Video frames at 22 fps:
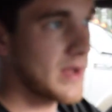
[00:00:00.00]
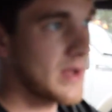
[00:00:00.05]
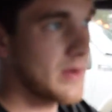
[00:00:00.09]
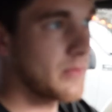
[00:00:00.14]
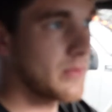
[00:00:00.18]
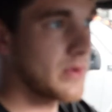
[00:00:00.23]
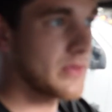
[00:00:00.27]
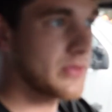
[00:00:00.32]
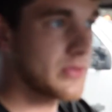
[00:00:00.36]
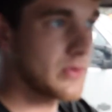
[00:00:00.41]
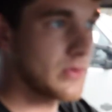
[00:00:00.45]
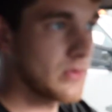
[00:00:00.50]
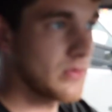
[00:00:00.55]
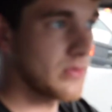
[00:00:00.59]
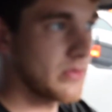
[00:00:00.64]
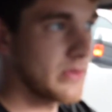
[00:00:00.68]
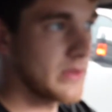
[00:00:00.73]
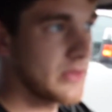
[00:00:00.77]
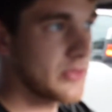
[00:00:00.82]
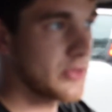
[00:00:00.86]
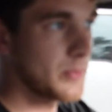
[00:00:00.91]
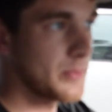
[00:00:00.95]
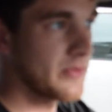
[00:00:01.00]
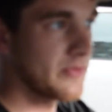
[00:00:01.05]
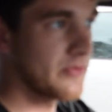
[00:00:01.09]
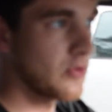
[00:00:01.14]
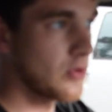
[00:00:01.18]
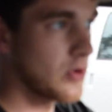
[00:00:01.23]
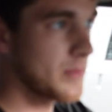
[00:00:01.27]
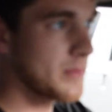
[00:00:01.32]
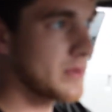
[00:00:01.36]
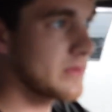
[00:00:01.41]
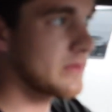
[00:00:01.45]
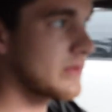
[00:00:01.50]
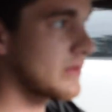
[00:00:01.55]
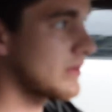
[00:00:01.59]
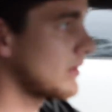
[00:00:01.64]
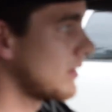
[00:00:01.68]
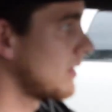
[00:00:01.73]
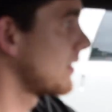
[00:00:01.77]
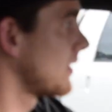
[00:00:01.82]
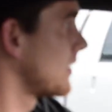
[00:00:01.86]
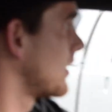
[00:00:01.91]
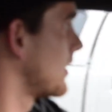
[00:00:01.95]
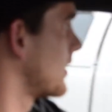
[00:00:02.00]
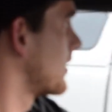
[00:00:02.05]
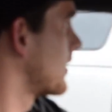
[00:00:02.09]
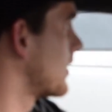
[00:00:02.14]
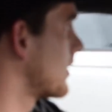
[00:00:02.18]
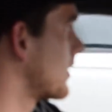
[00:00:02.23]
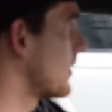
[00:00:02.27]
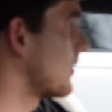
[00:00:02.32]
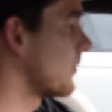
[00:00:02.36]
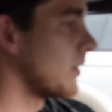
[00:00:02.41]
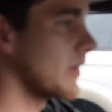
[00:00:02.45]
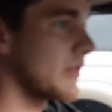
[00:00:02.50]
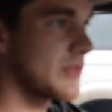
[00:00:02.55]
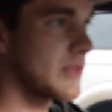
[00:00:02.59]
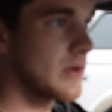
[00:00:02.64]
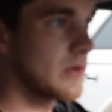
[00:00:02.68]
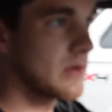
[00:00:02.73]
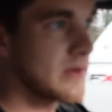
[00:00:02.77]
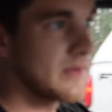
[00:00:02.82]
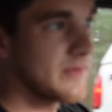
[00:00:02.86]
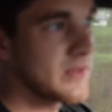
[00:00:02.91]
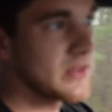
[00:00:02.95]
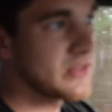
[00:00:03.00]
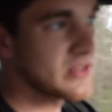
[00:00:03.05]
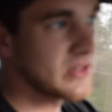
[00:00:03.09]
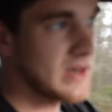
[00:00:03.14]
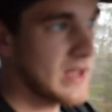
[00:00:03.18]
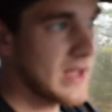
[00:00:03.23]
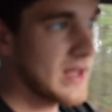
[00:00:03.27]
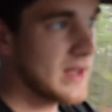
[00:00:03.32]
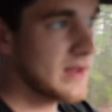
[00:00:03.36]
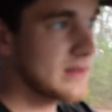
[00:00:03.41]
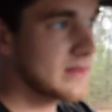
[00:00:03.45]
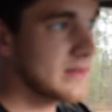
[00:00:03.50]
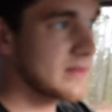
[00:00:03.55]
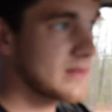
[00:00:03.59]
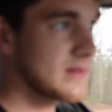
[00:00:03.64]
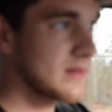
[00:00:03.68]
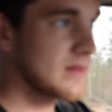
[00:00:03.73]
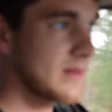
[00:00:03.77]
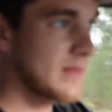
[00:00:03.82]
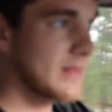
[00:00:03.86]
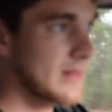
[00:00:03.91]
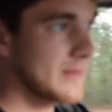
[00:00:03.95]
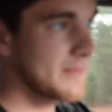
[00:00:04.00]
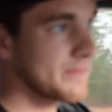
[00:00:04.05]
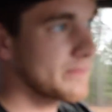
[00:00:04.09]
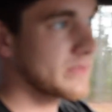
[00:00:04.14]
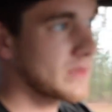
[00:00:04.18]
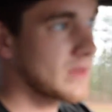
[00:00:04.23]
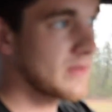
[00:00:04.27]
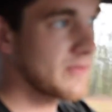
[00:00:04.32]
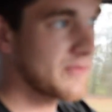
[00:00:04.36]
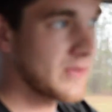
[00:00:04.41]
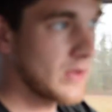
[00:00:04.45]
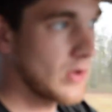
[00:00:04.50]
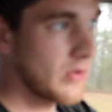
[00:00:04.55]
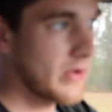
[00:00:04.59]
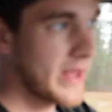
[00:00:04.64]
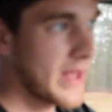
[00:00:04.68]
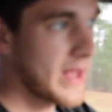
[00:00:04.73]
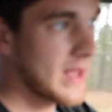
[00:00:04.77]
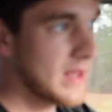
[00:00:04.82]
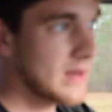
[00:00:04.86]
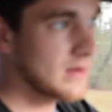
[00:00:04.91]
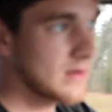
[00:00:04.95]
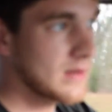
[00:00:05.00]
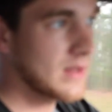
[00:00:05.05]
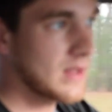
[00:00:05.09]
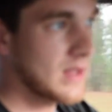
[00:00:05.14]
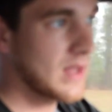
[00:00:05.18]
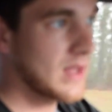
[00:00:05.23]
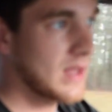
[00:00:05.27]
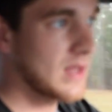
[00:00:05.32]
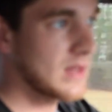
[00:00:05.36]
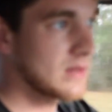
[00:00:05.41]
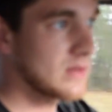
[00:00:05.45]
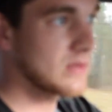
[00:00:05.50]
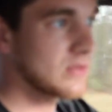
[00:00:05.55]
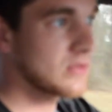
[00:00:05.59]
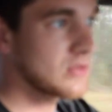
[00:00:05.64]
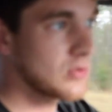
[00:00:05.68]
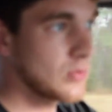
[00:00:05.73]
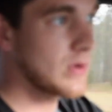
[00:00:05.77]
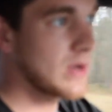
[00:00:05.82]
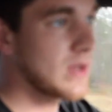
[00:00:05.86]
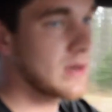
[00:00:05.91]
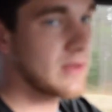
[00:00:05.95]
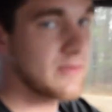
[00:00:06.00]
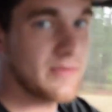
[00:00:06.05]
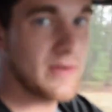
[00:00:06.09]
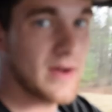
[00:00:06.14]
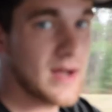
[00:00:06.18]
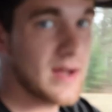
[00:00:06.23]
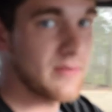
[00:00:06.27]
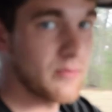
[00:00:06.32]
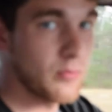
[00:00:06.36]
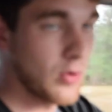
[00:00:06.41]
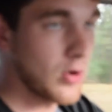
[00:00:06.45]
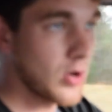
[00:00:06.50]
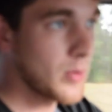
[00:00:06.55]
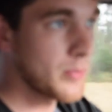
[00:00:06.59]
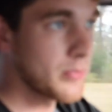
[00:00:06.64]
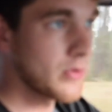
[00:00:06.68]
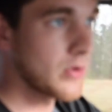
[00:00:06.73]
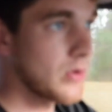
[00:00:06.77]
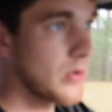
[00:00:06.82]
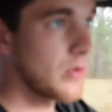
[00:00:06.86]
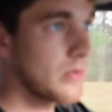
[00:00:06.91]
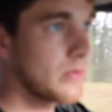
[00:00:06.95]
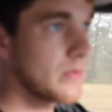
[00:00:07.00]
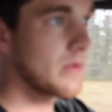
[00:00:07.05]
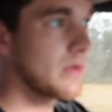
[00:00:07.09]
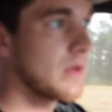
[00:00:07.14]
I went through Lethal Performance with their Division X fuel pad and 285 Walbro